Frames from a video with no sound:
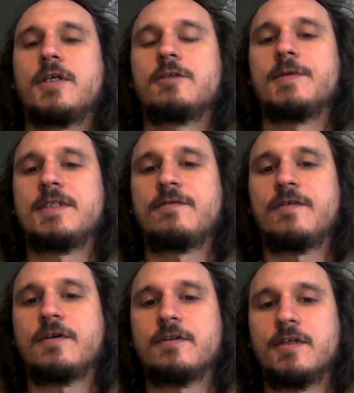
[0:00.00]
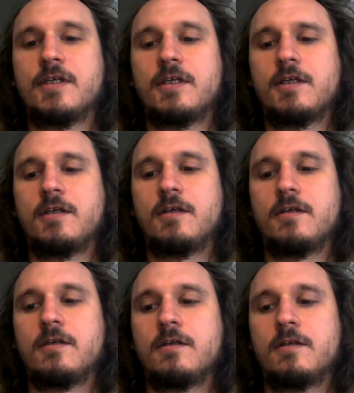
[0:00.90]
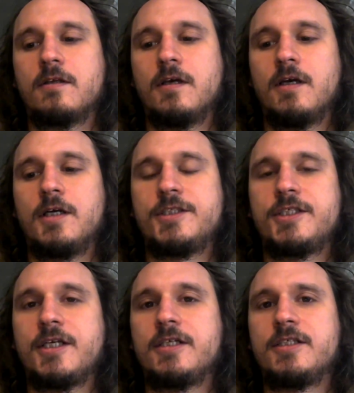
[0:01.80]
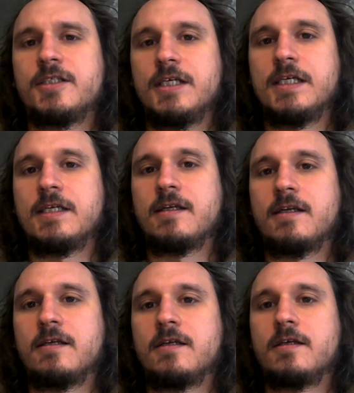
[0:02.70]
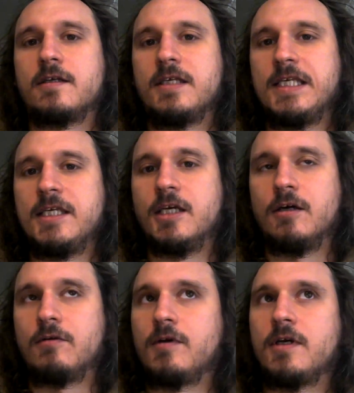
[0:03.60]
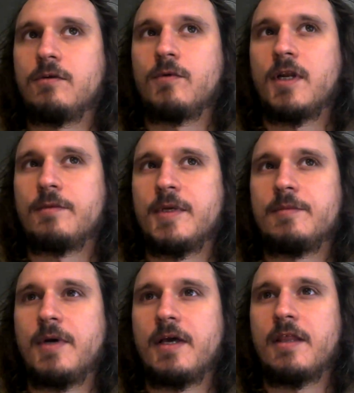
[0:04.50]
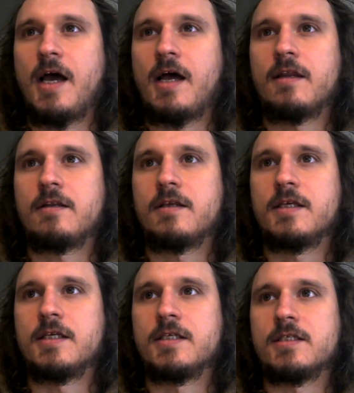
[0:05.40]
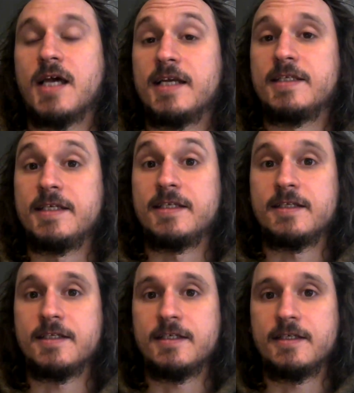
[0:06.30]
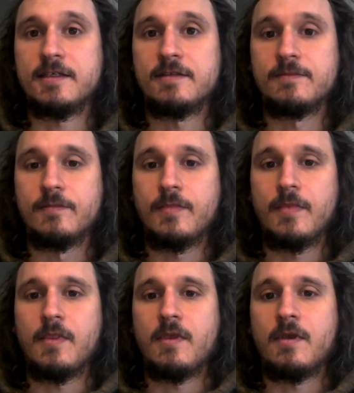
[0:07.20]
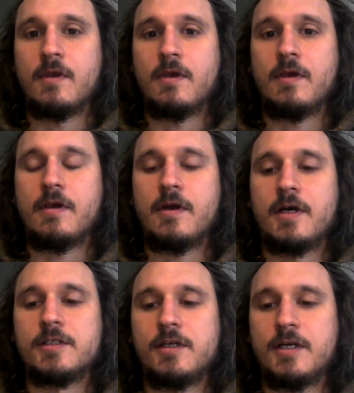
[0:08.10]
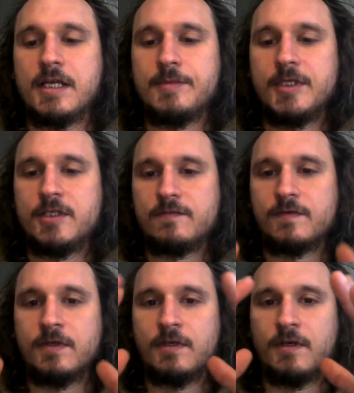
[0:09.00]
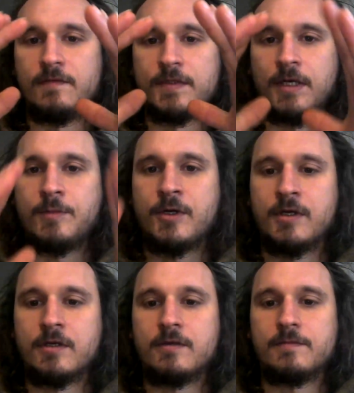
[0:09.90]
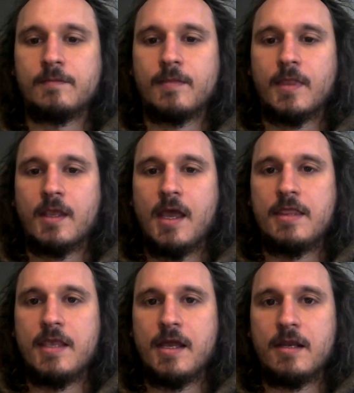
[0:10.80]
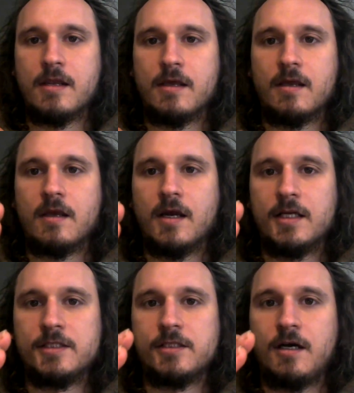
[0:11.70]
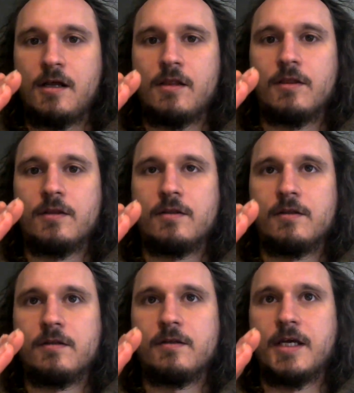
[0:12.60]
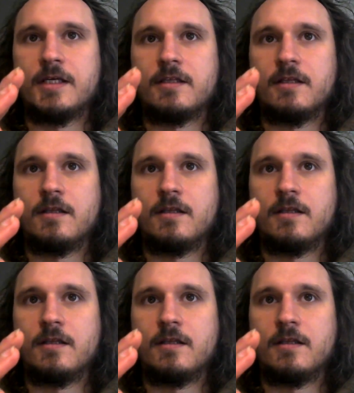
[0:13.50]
Specifically, a change in ego, and what I mean by that is identity. I saw an image of someone, and then I saw like